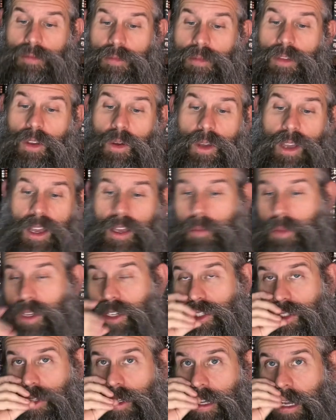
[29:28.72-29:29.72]
Okay,
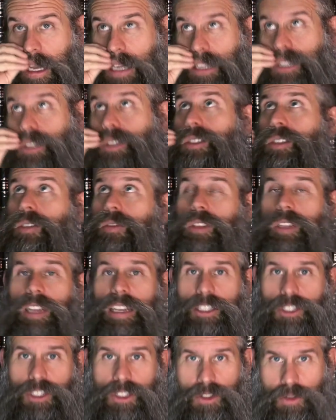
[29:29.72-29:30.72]
ministering angels of the
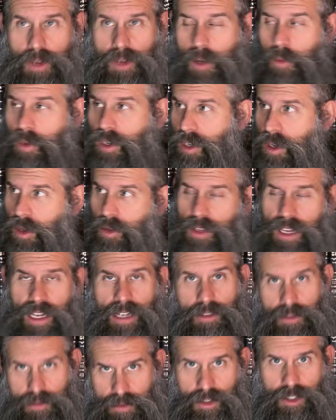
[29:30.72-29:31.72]
nations, right? We know
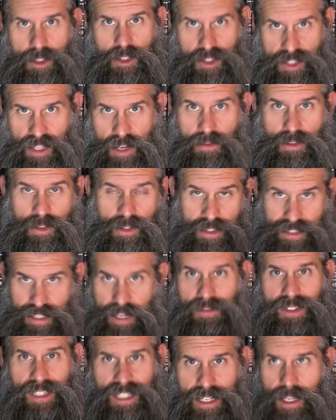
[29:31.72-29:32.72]
that there's
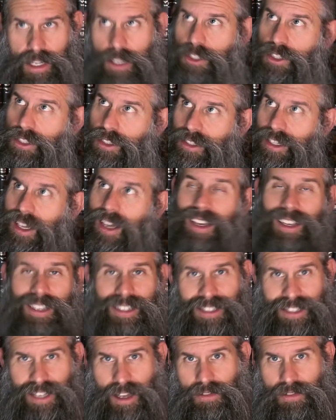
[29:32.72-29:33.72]
70 nations,
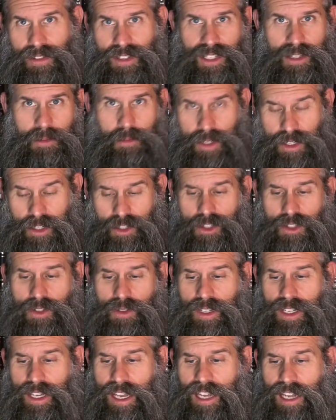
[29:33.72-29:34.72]
70
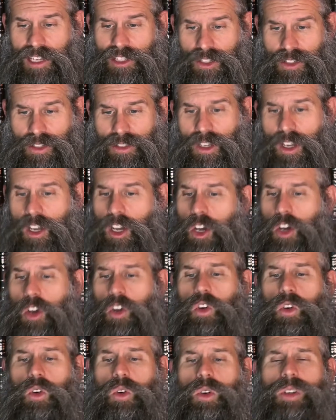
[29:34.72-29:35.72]
ministering angels.
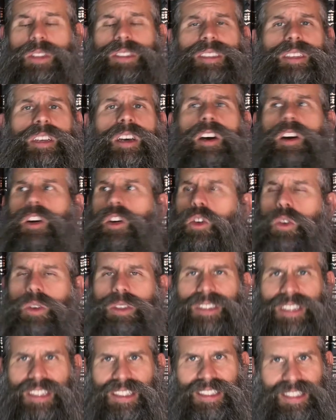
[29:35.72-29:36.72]
Who is
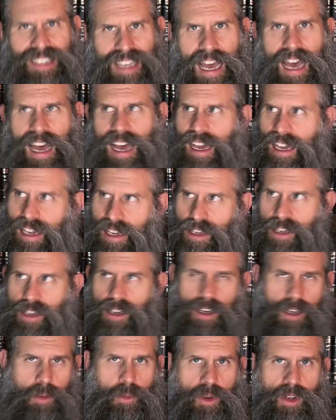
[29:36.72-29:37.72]
this guy,
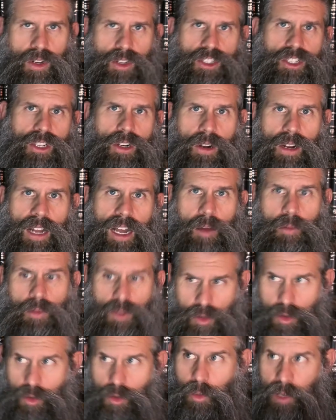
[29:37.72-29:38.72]
Ribono Shel Olam,
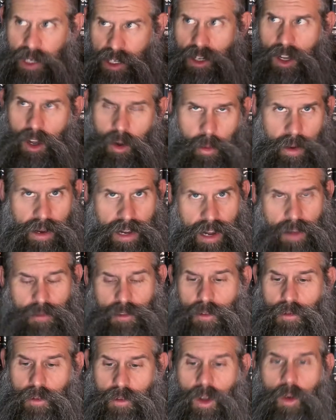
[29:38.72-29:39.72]
who we know we're going to have
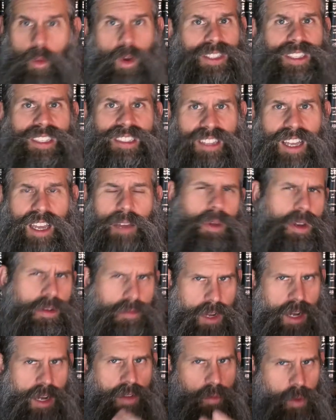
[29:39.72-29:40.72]
to fall? What's his name
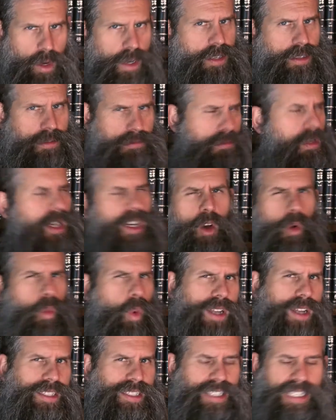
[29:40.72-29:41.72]
and
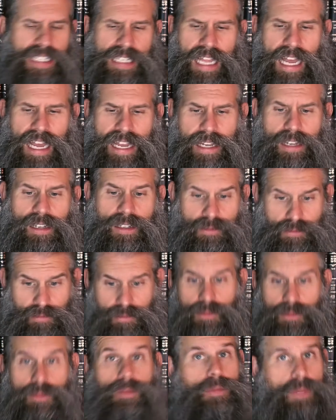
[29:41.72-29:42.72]
what's he like?
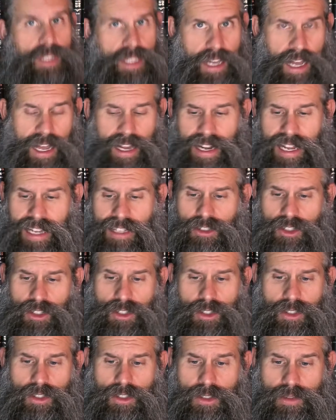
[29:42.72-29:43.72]
God
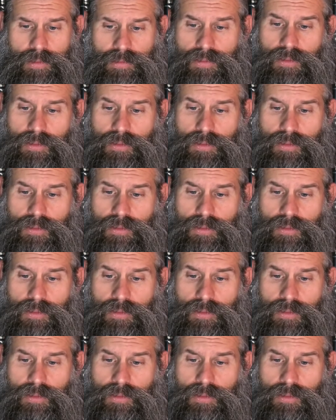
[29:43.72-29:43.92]
answers.